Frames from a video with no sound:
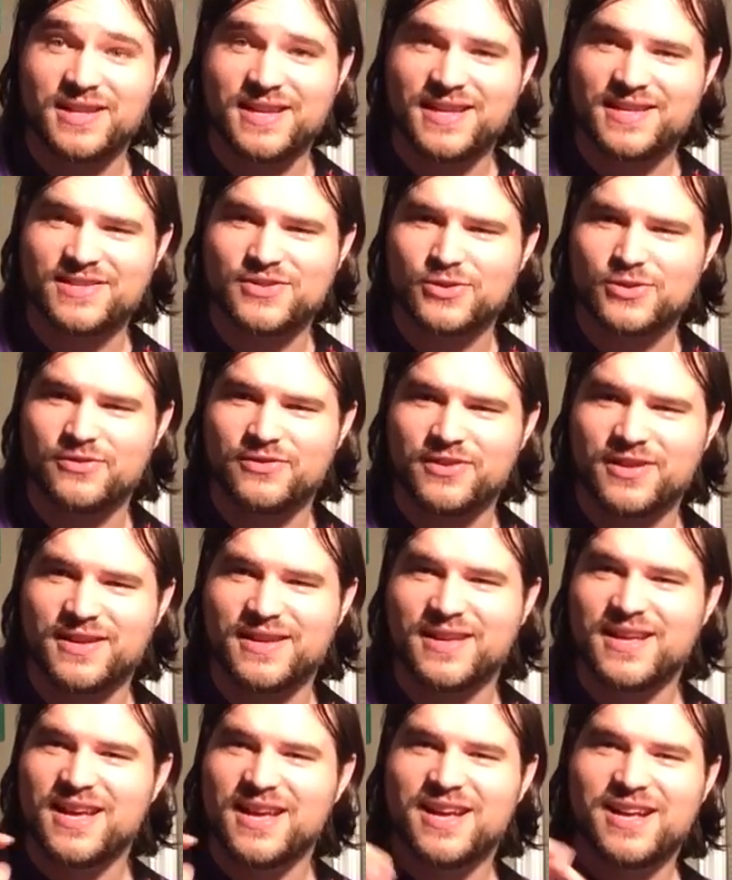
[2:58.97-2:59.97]
is sort of the
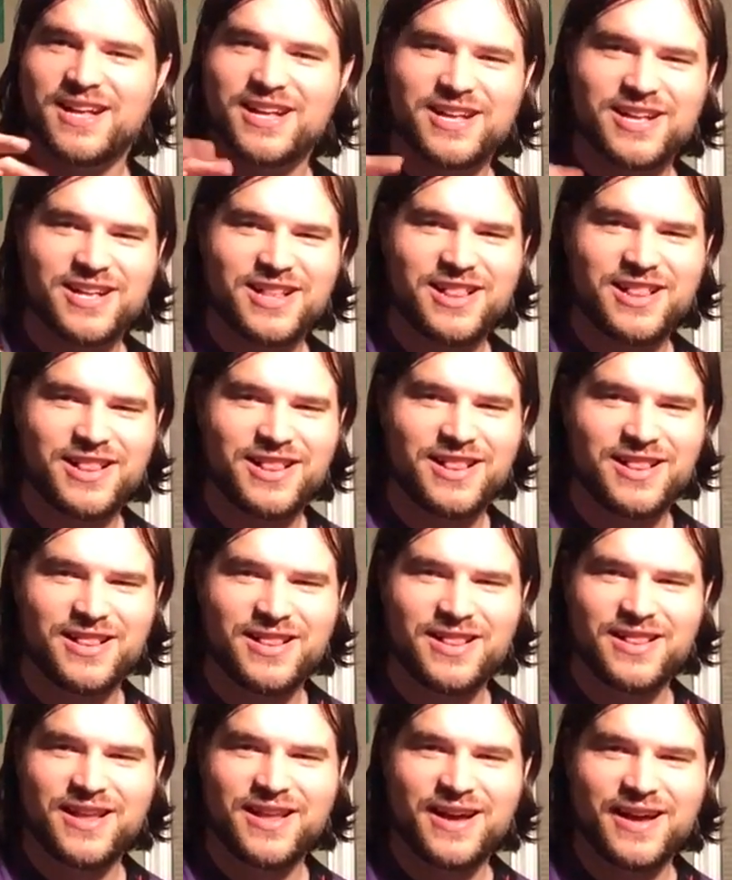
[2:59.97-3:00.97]

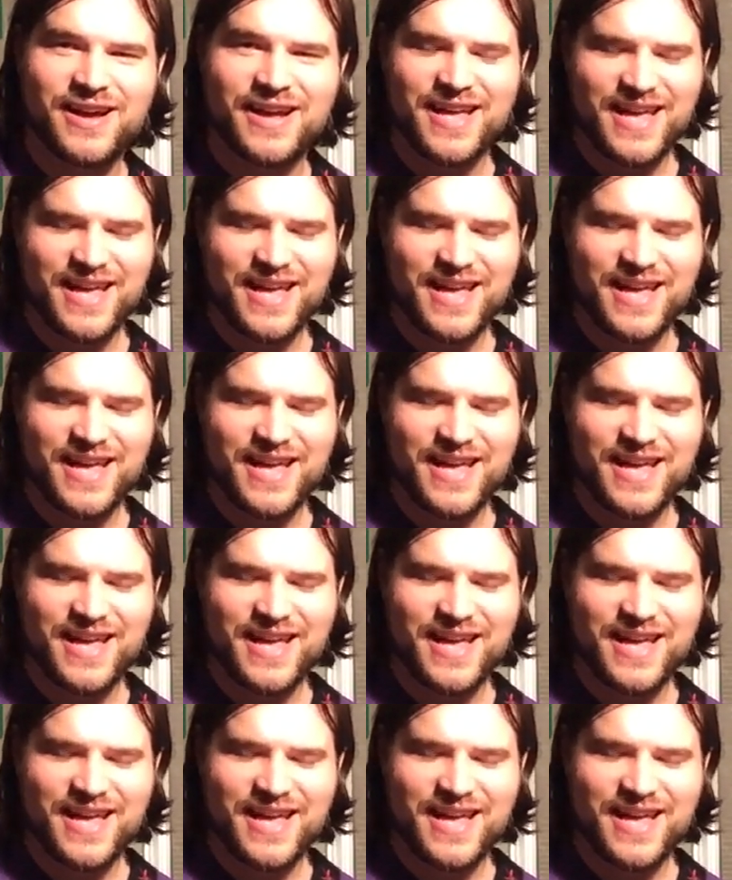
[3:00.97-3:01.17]
claw